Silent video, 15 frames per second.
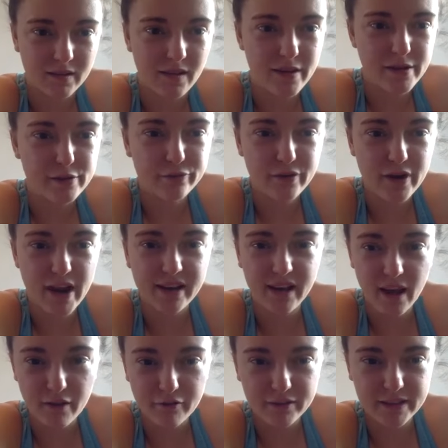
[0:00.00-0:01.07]
nice, Fran.
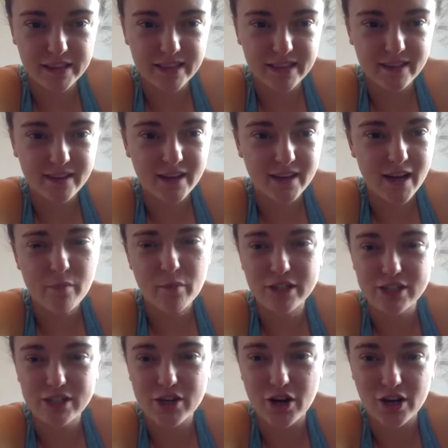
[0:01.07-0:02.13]
Lovely. Come on,
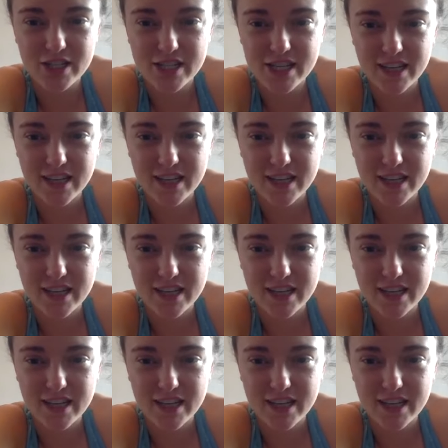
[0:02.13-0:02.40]
Scott.